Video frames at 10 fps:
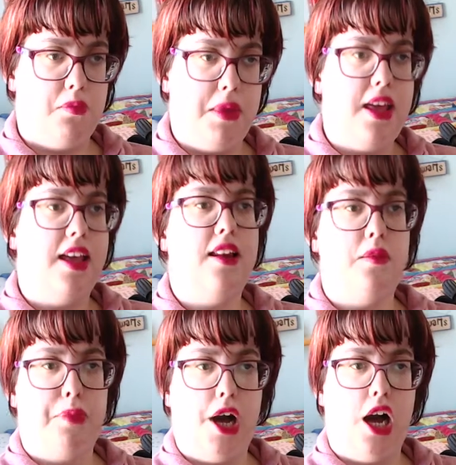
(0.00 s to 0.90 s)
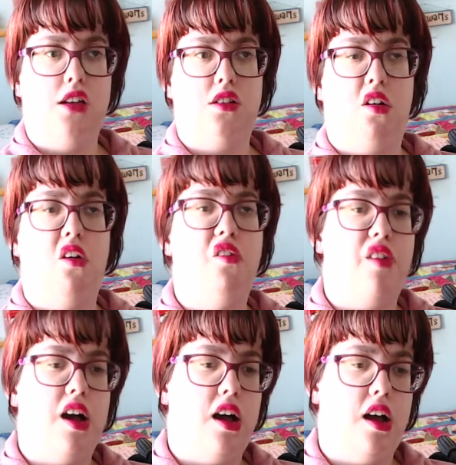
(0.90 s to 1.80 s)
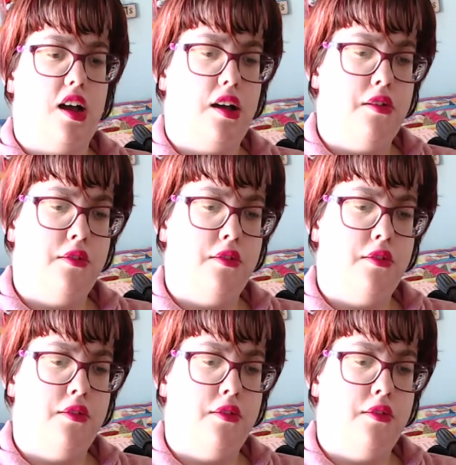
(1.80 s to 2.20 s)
being part of a